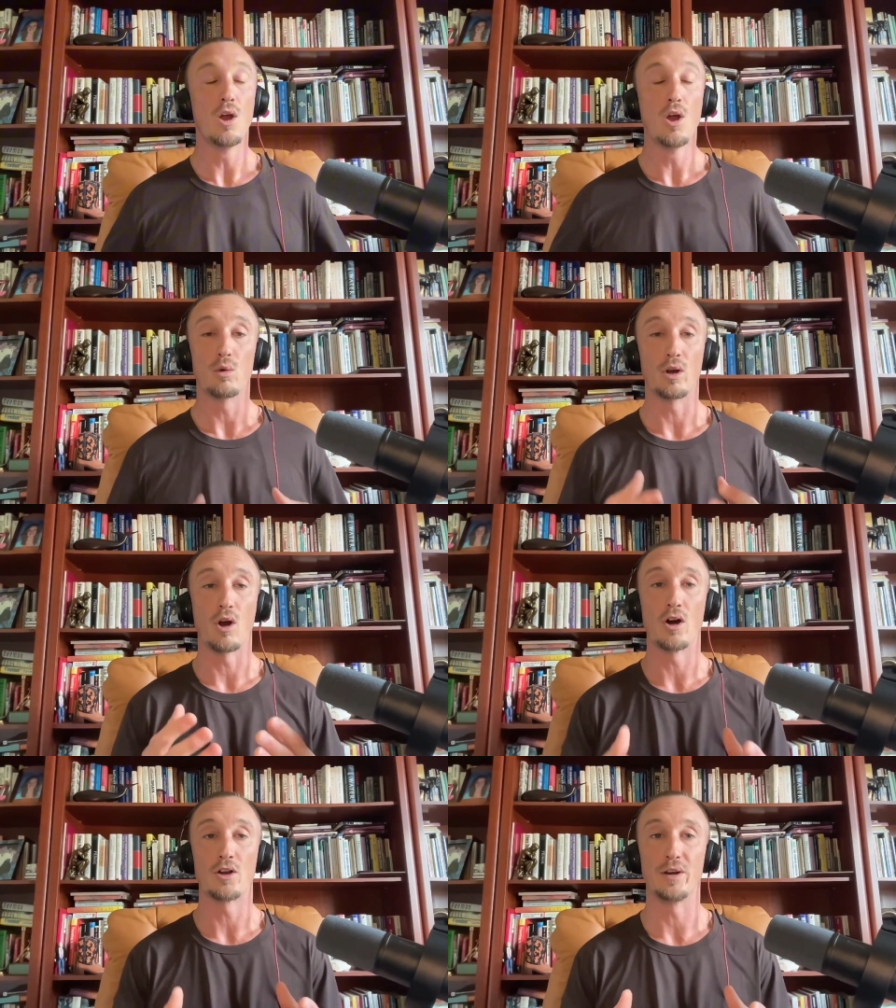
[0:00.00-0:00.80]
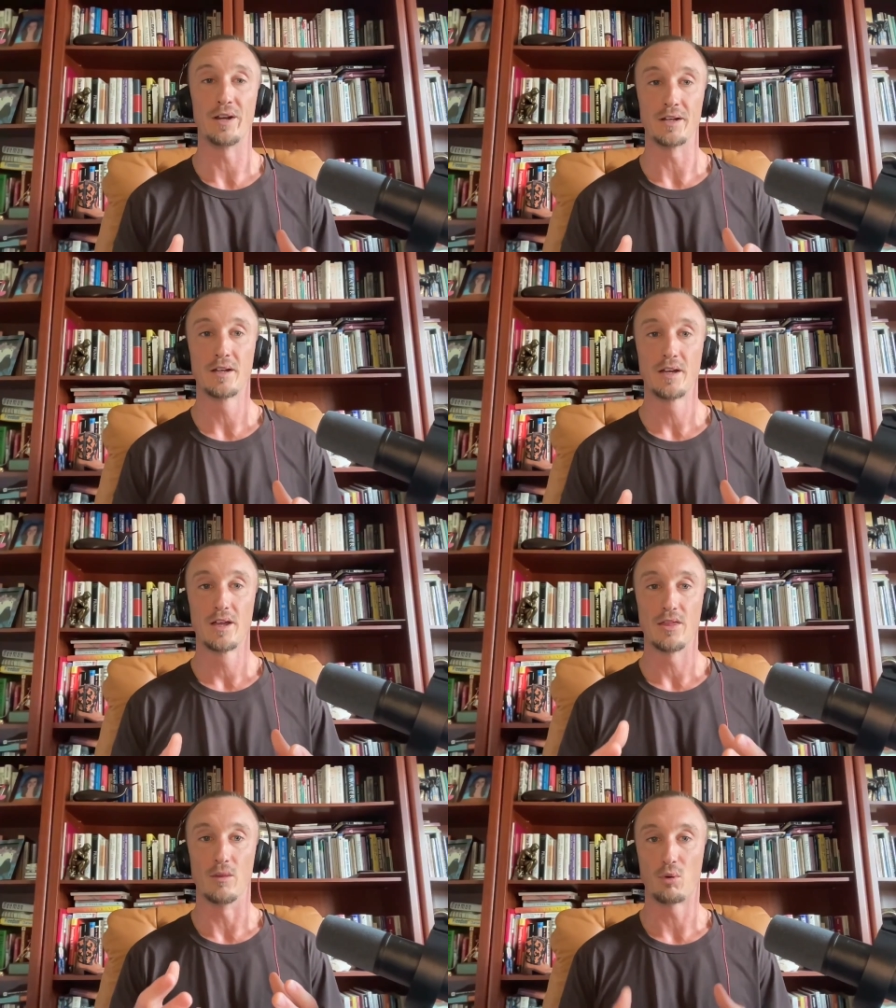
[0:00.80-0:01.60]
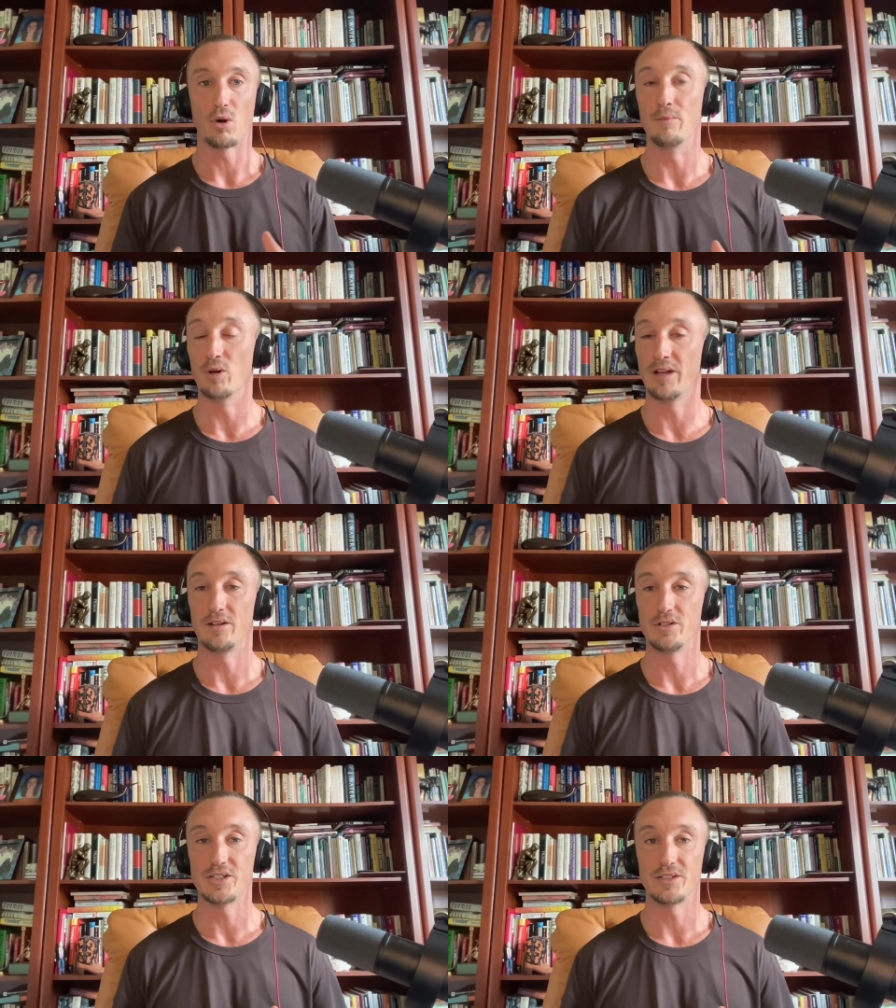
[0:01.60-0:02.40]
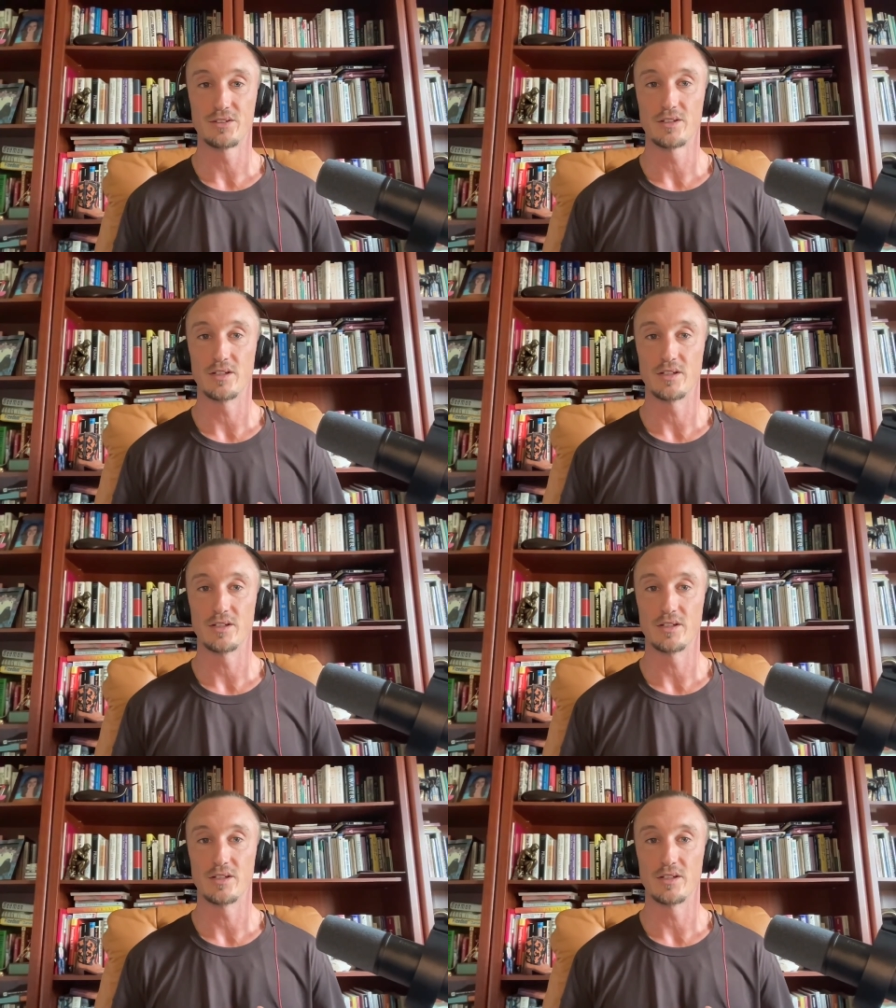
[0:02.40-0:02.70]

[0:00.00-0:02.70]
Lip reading: we're honoring the primal energies